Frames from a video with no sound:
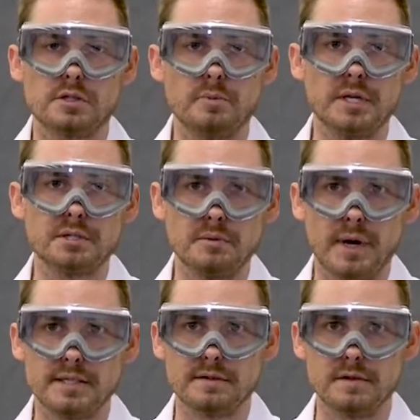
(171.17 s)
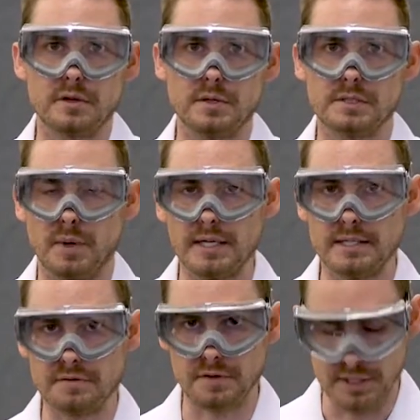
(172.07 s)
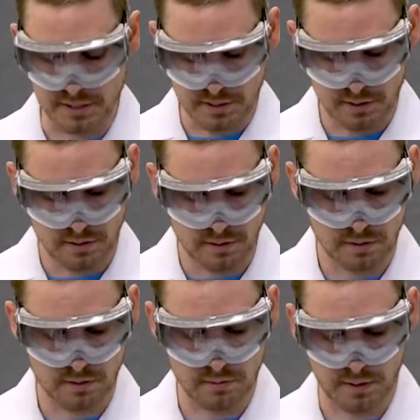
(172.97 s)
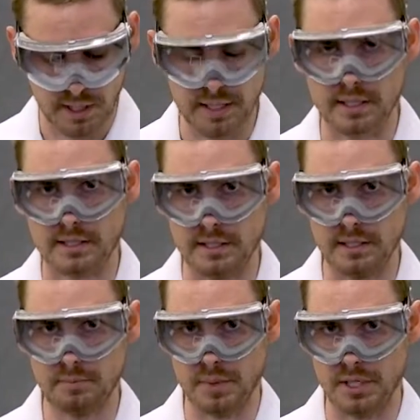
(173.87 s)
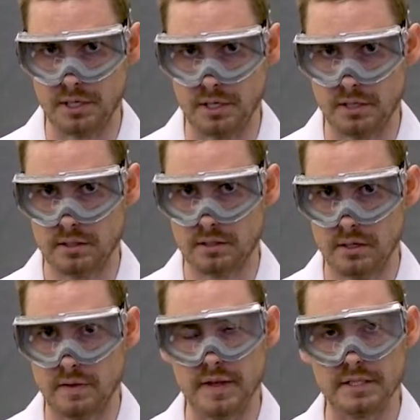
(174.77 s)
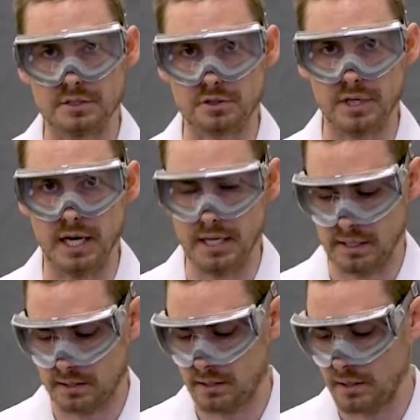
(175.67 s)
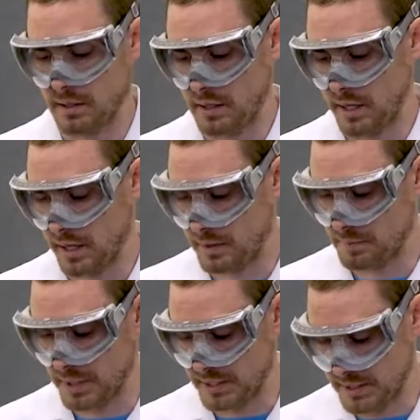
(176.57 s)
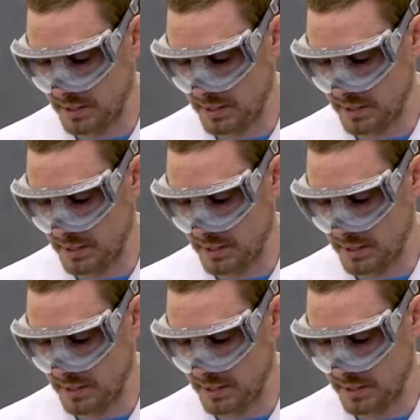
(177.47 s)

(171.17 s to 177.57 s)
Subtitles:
to measure the mass of liquids by difference, get a clean beaker that is dry and place